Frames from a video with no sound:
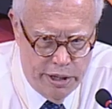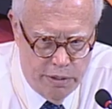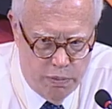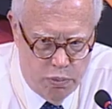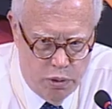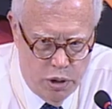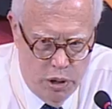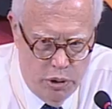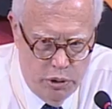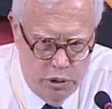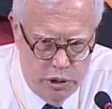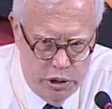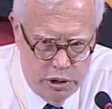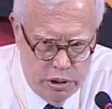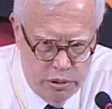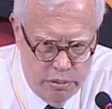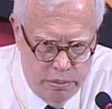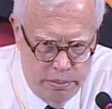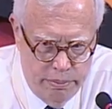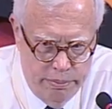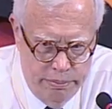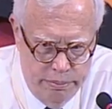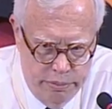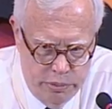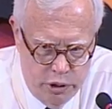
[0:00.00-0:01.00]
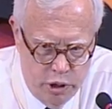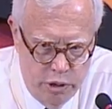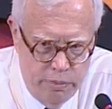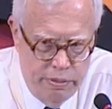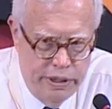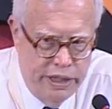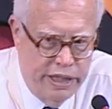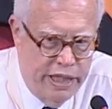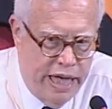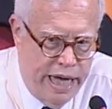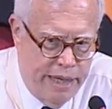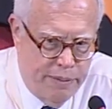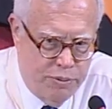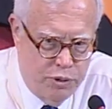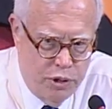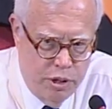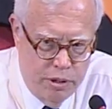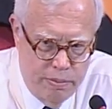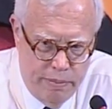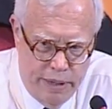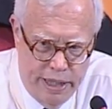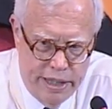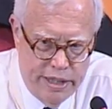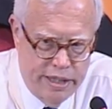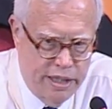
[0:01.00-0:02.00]
approach could be
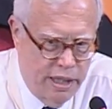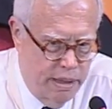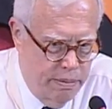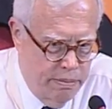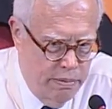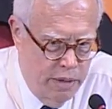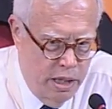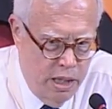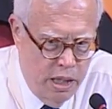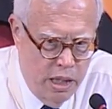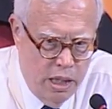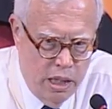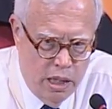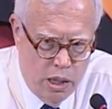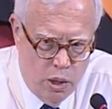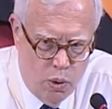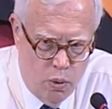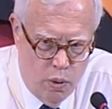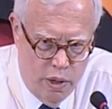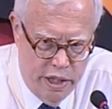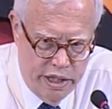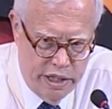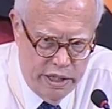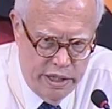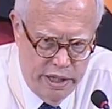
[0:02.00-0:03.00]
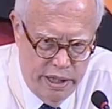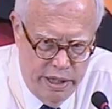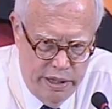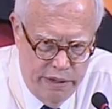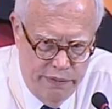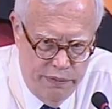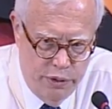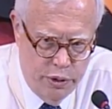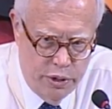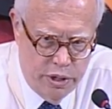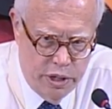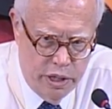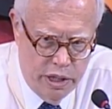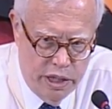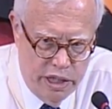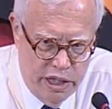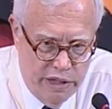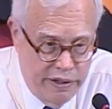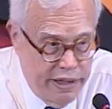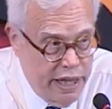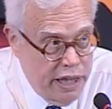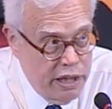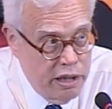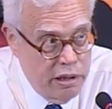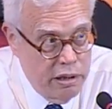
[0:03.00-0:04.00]
captured by some quantitative utility,
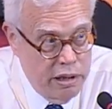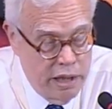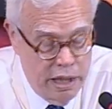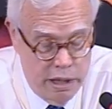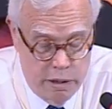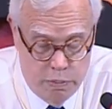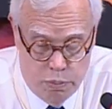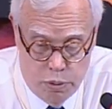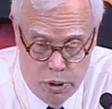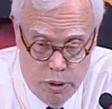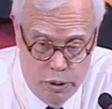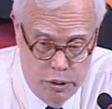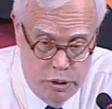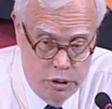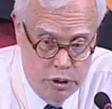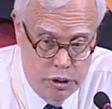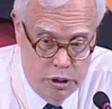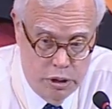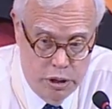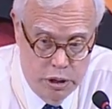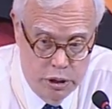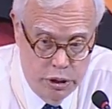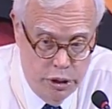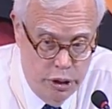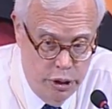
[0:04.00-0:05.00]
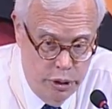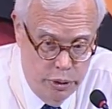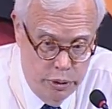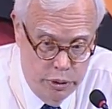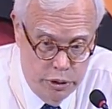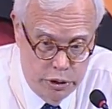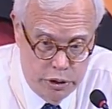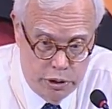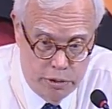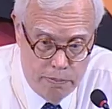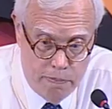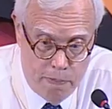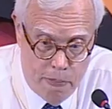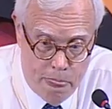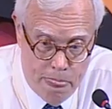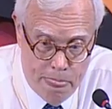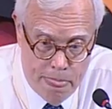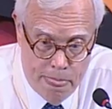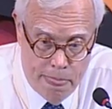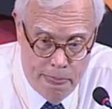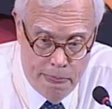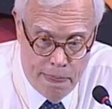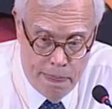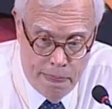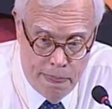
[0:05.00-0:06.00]
and that, that approach is still used.
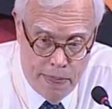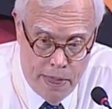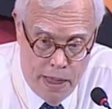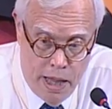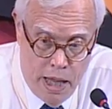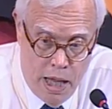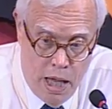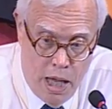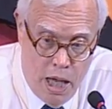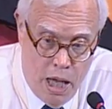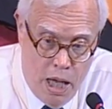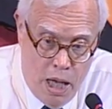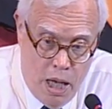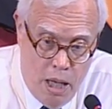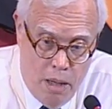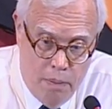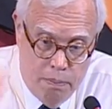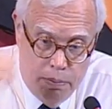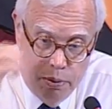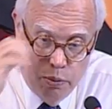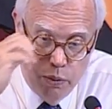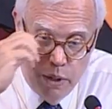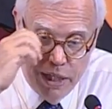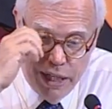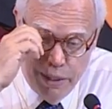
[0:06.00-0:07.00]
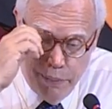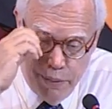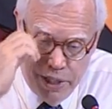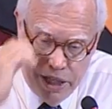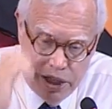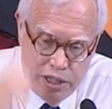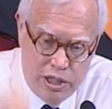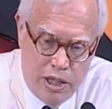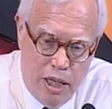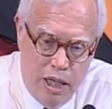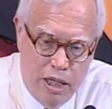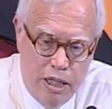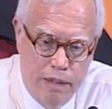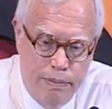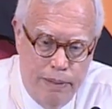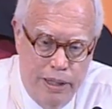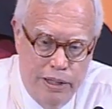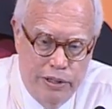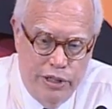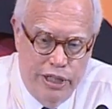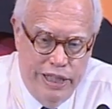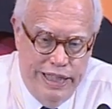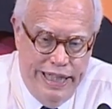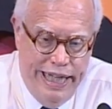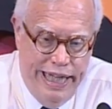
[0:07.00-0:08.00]
But what I want to talk
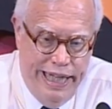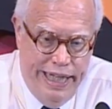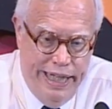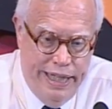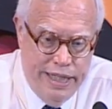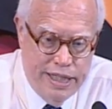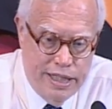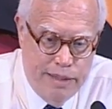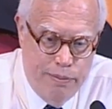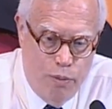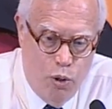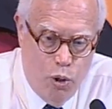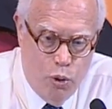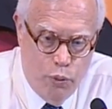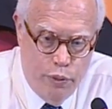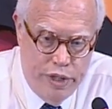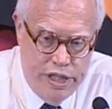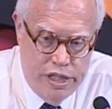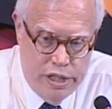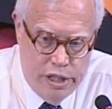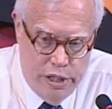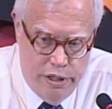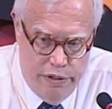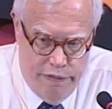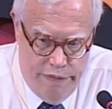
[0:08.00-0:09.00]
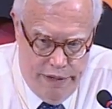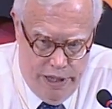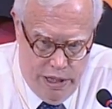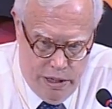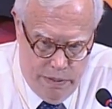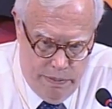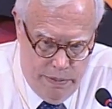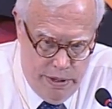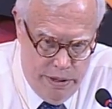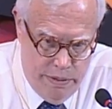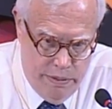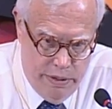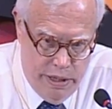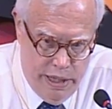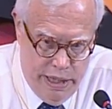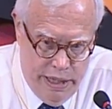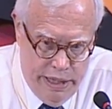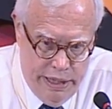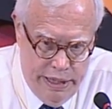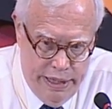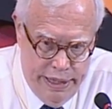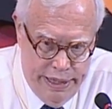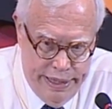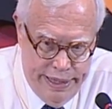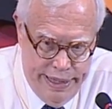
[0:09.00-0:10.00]
about today is a more recent development,
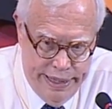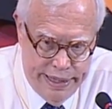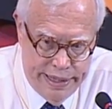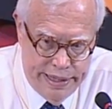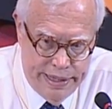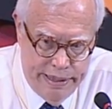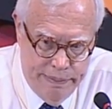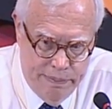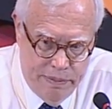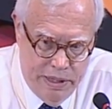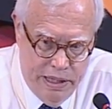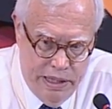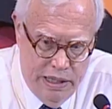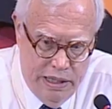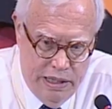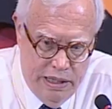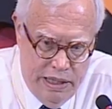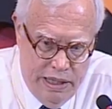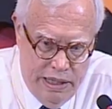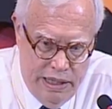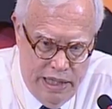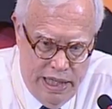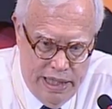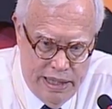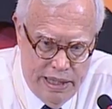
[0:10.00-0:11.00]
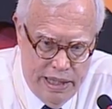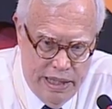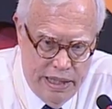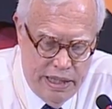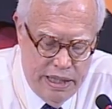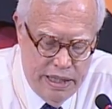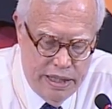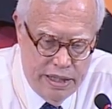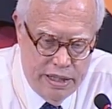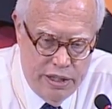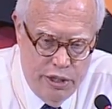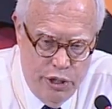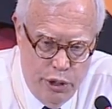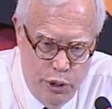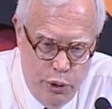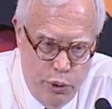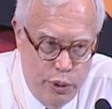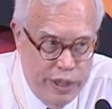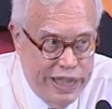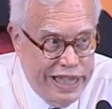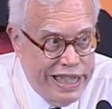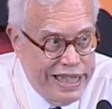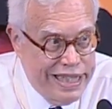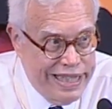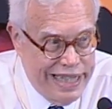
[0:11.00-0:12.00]
and that's something that I think is new
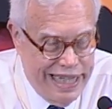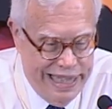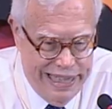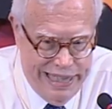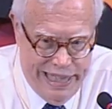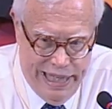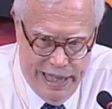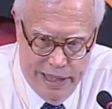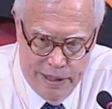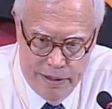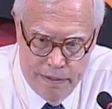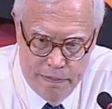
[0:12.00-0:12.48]
and exciting.